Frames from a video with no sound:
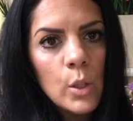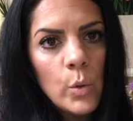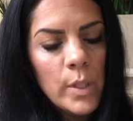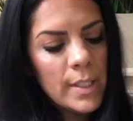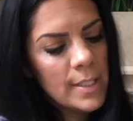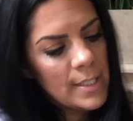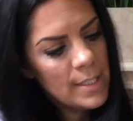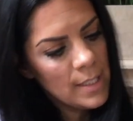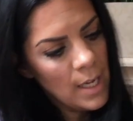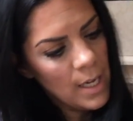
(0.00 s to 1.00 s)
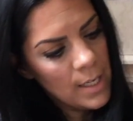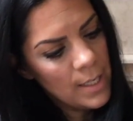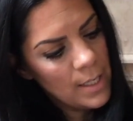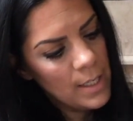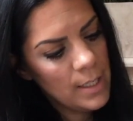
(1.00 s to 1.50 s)
glued it
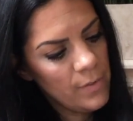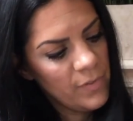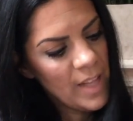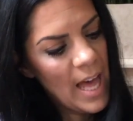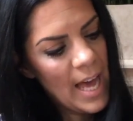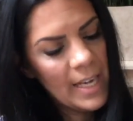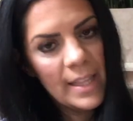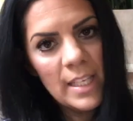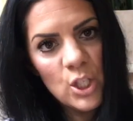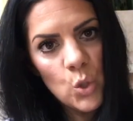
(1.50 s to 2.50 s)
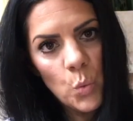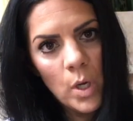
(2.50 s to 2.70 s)
stuck flat. This